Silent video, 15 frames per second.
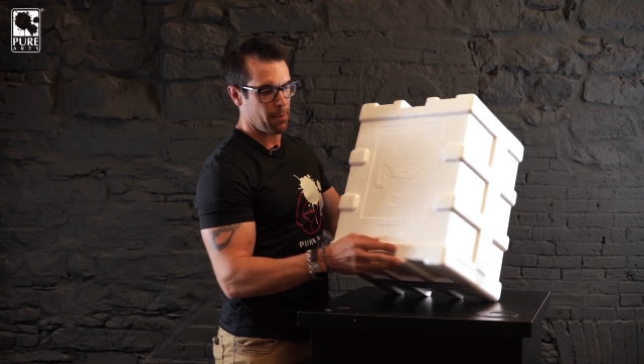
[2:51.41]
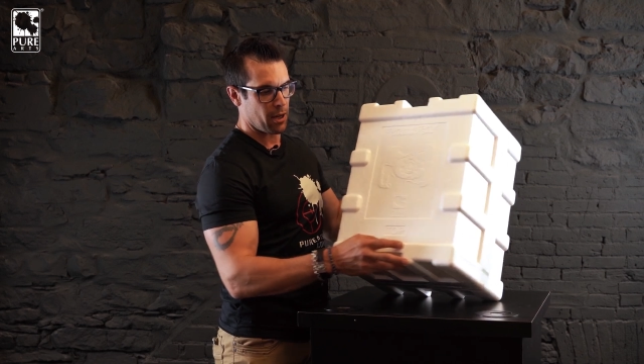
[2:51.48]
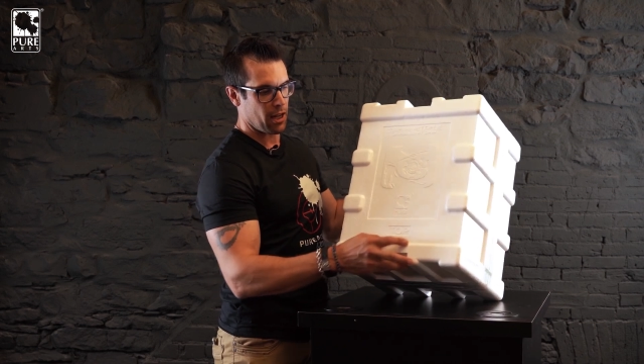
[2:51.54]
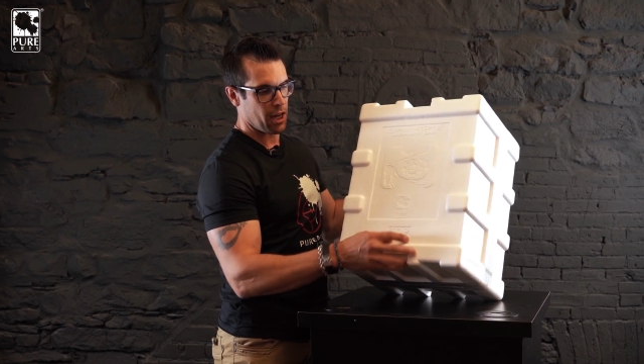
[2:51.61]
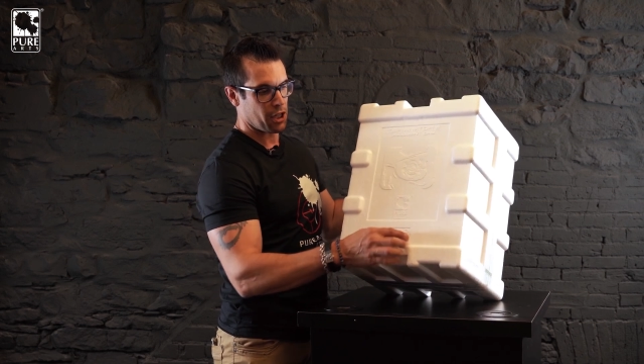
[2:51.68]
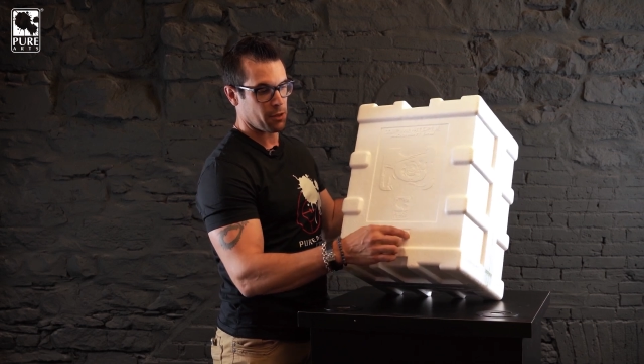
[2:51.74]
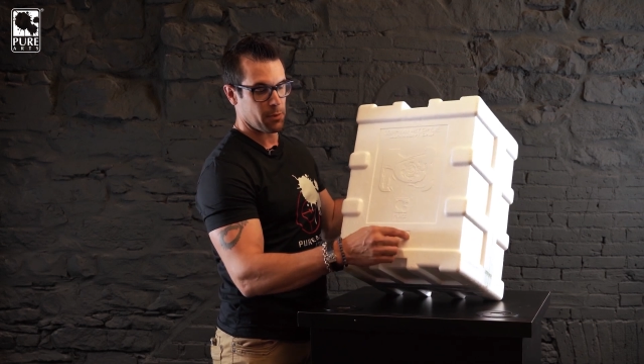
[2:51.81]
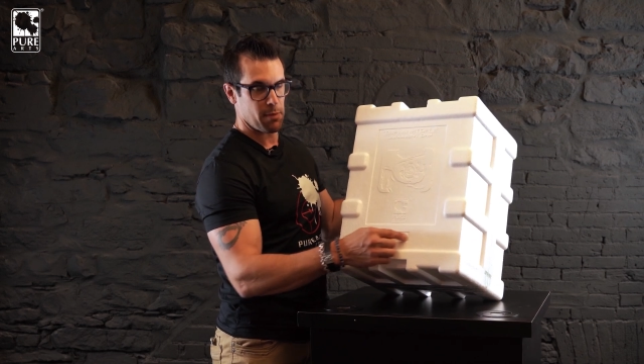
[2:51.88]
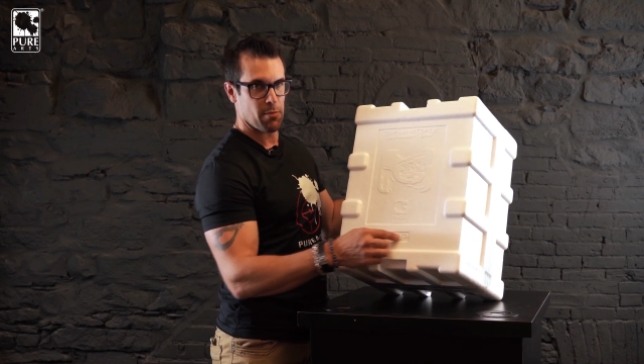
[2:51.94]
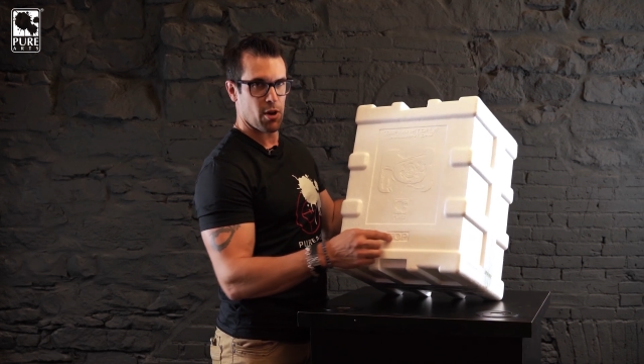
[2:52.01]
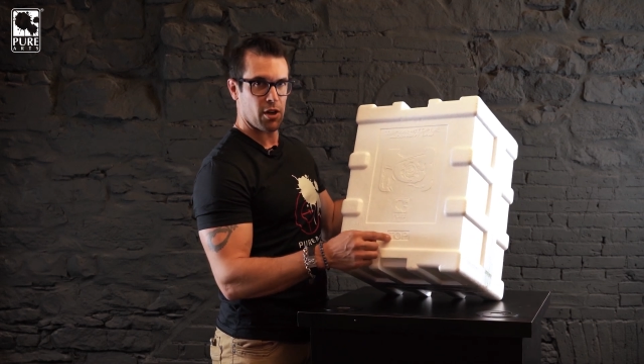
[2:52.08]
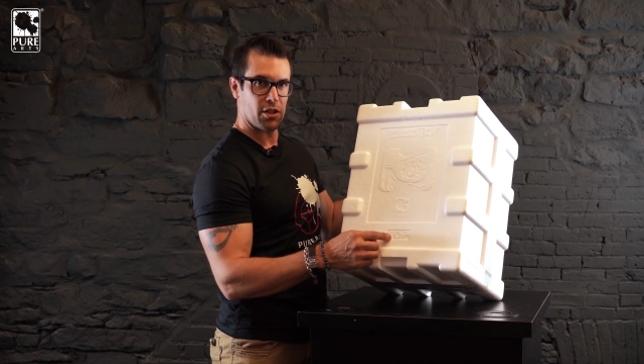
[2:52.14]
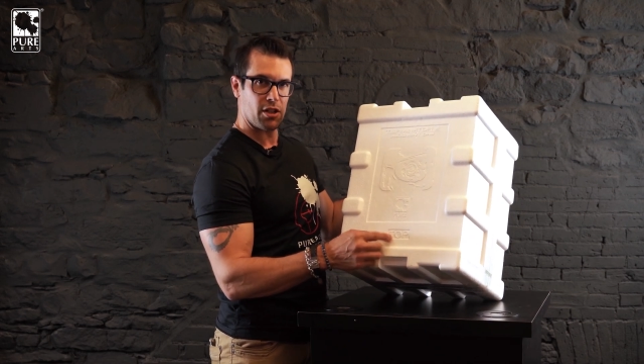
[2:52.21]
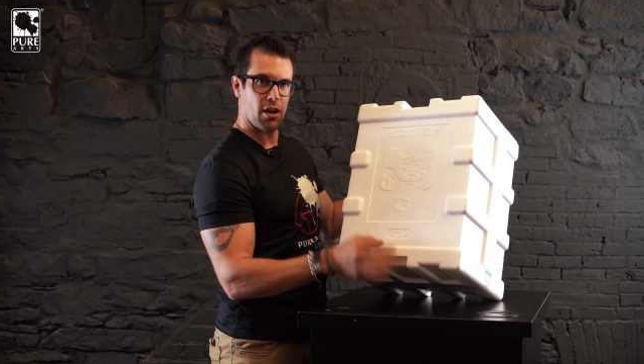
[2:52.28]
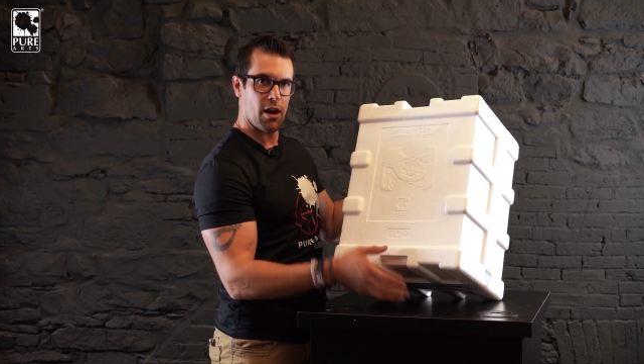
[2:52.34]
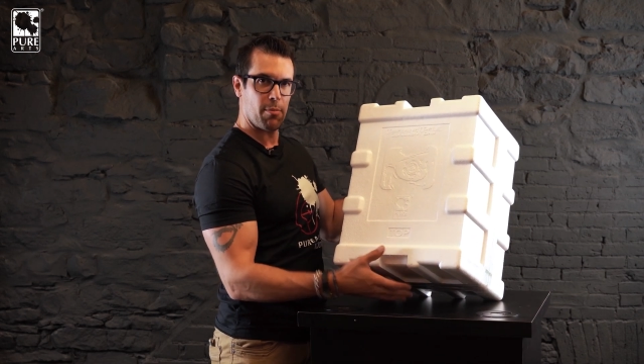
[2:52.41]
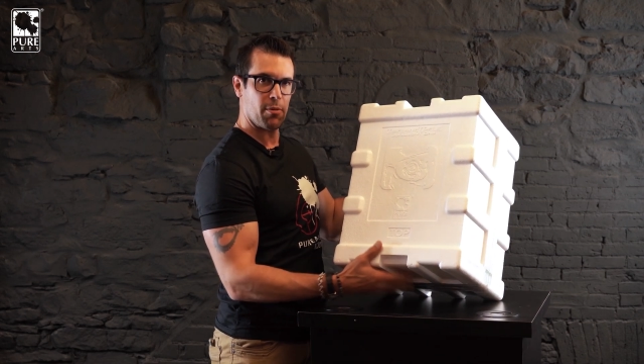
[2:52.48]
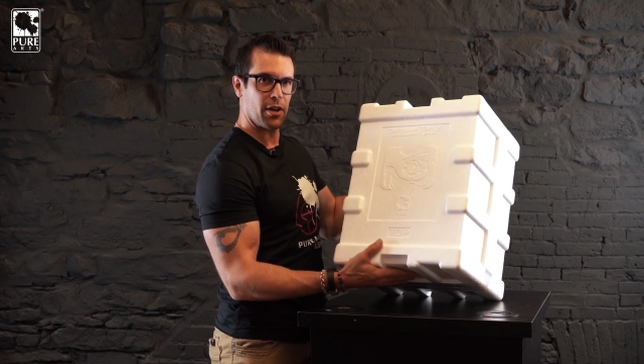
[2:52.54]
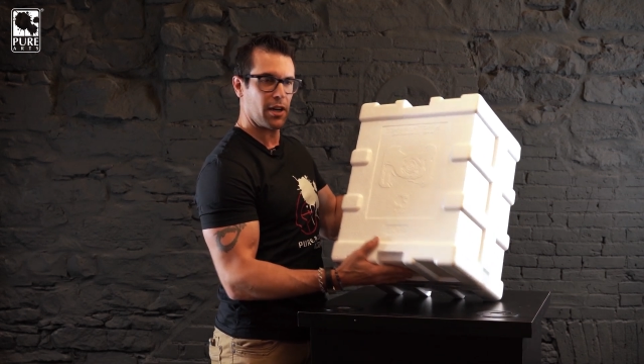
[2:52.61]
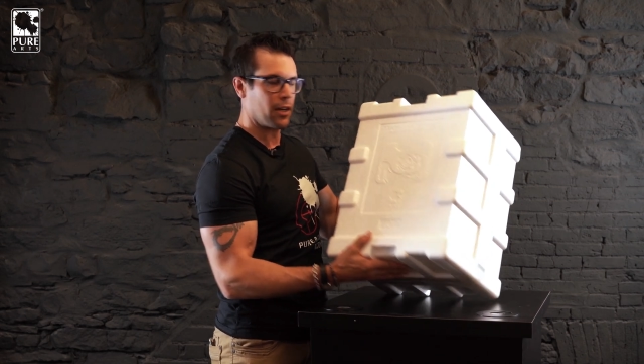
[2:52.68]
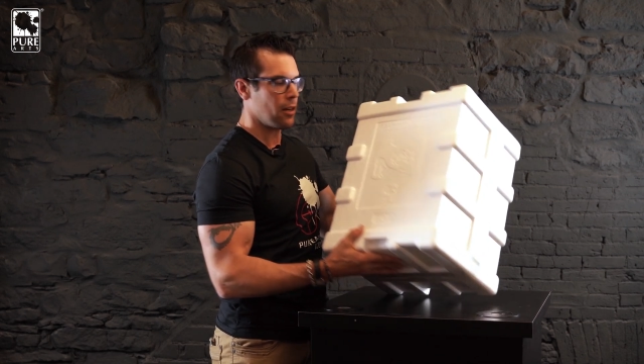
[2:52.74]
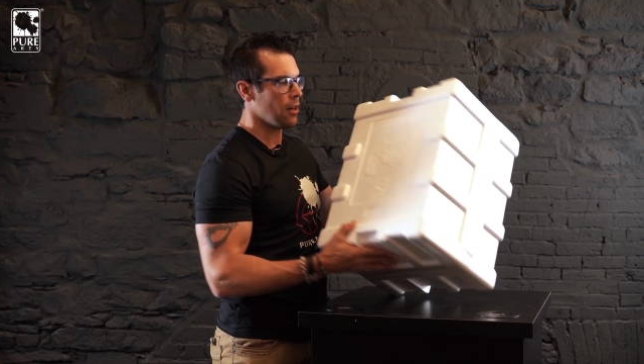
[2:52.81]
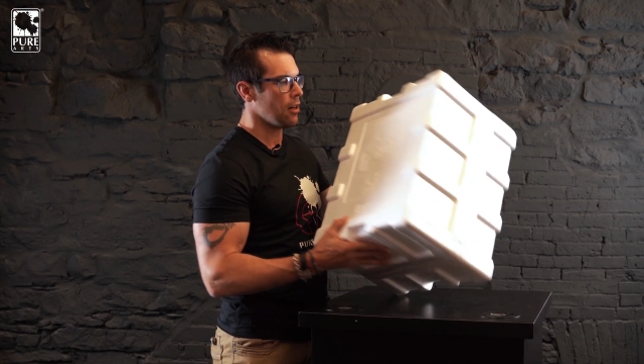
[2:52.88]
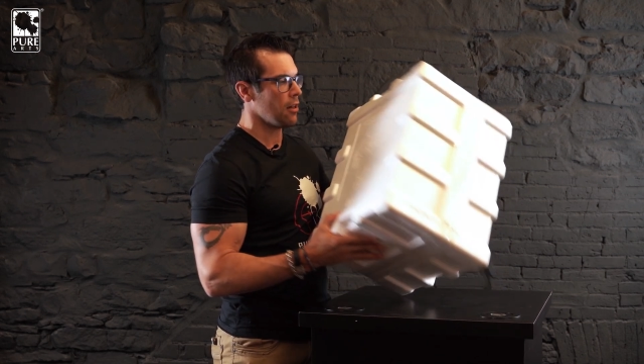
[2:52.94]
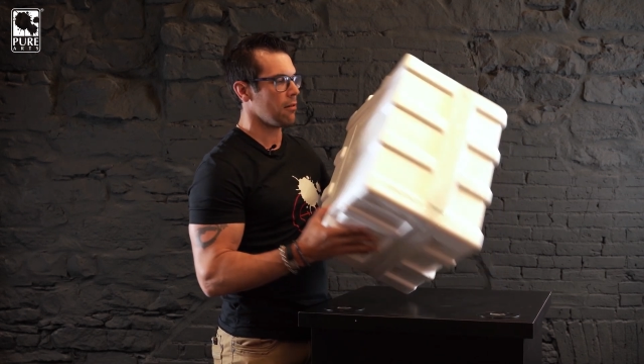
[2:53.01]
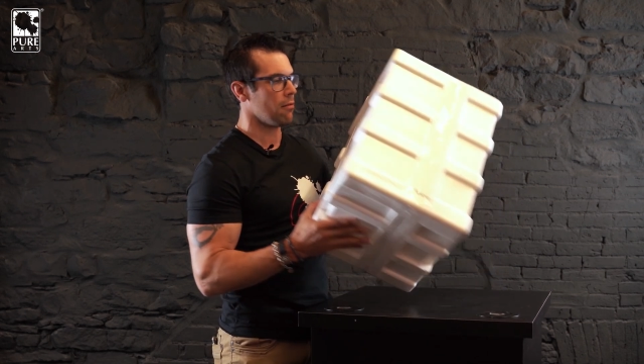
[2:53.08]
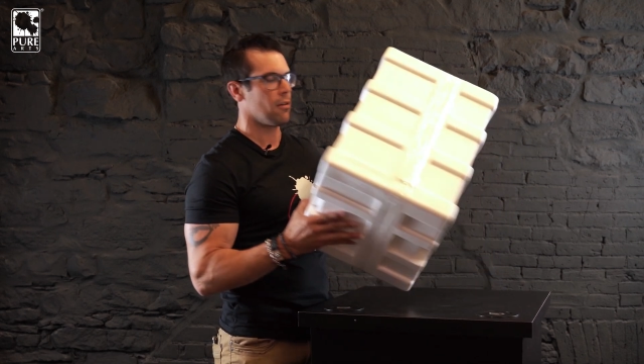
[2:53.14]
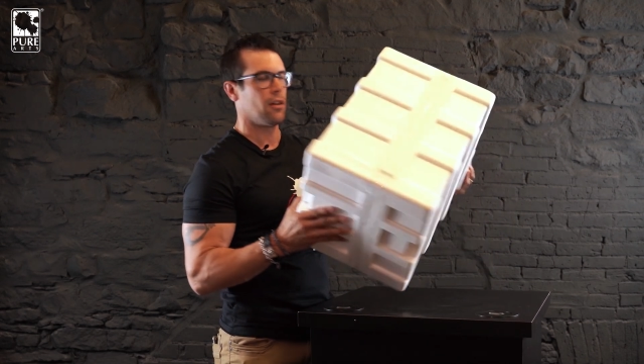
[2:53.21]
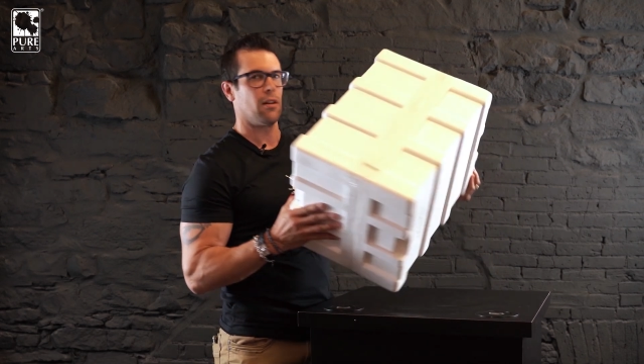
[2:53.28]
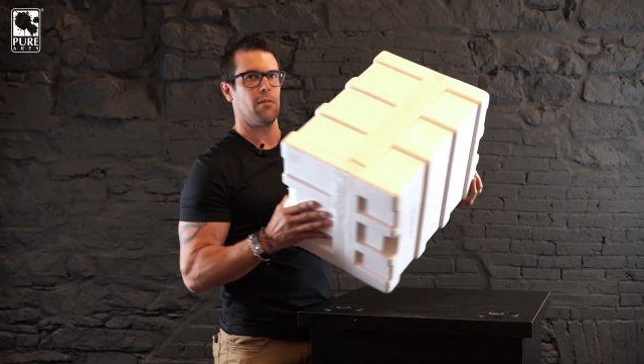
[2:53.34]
It'll actually be marked top right here and